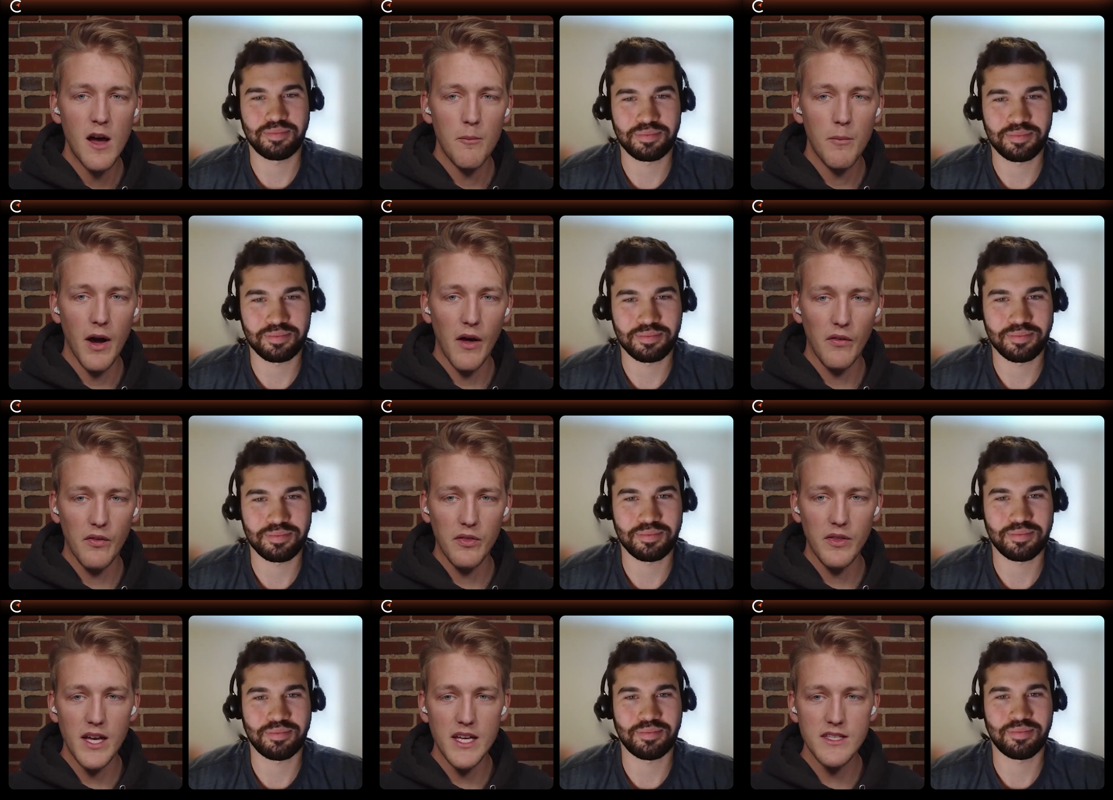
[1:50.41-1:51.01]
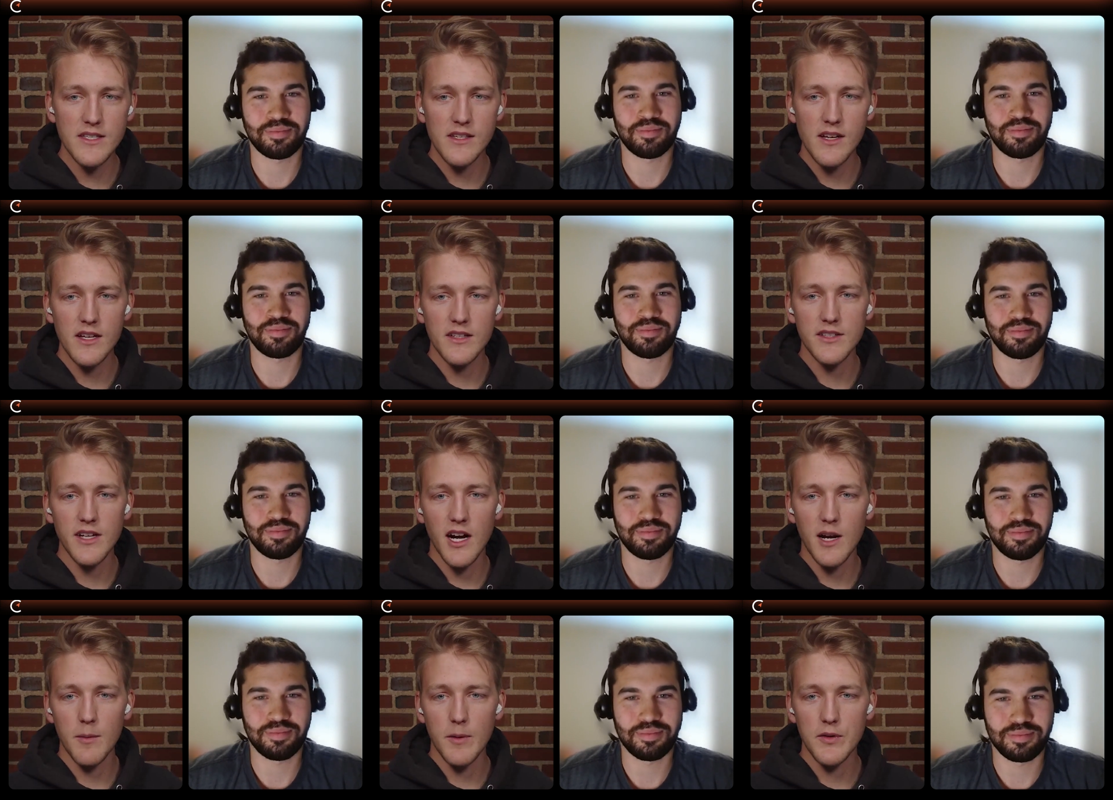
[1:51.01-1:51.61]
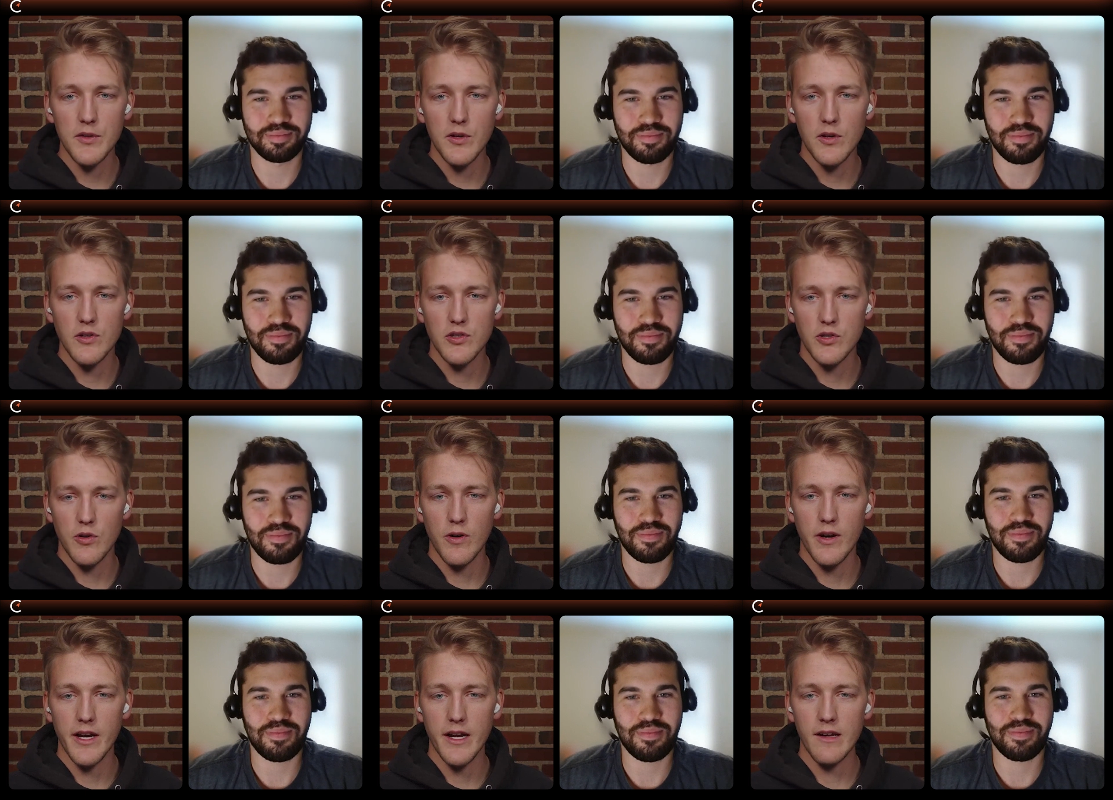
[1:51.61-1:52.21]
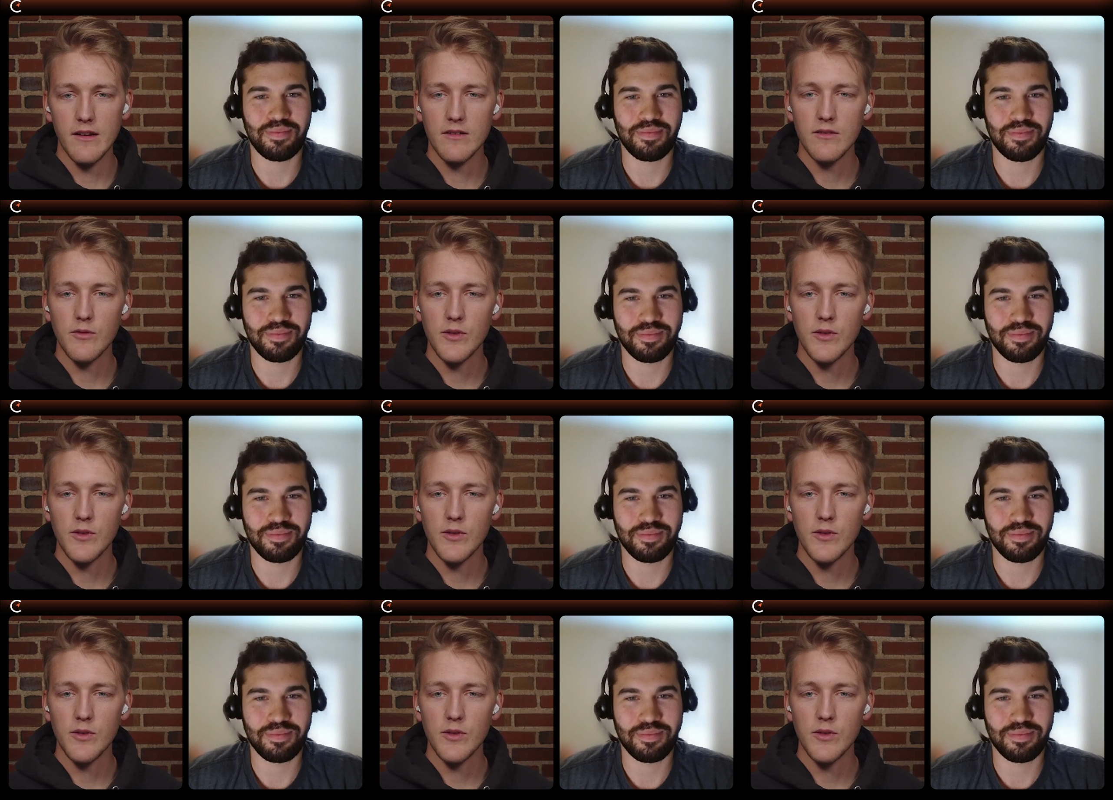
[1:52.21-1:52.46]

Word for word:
Speaker 1: But let's not talk about Dogecoin.